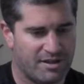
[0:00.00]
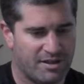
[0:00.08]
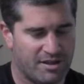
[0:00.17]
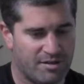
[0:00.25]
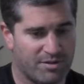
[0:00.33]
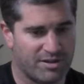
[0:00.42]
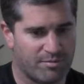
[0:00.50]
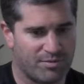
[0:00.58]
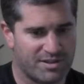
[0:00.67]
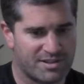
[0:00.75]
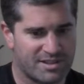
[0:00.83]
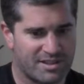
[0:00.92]
uh, but on the
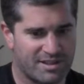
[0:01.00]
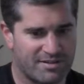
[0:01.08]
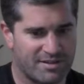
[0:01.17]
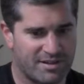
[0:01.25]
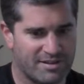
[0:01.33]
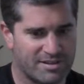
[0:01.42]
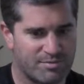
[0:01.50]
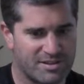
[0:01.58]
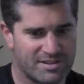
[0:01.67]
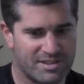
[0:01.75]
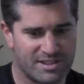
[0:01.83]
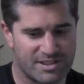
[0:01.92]
plus side uh, this
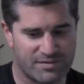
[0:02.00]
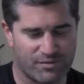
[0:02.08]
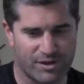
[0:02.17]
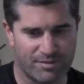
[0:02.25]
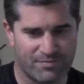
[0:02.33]
presentation's free